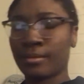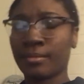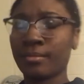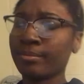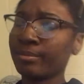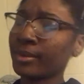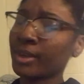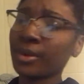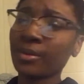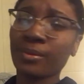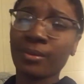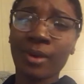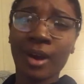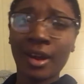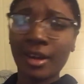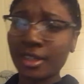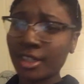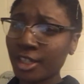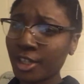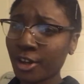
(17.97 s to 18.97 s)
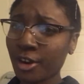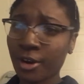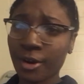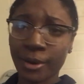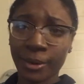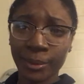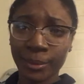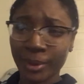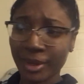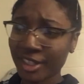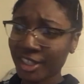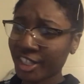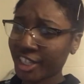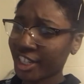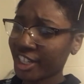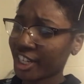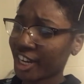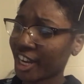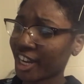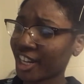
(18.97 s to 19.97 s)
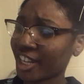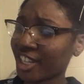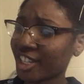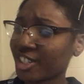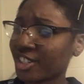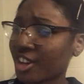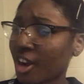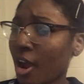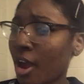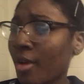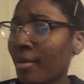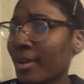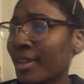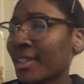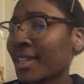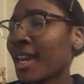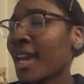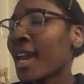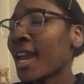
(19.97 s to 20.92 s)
me watching a whole bunch of Chinese dramas,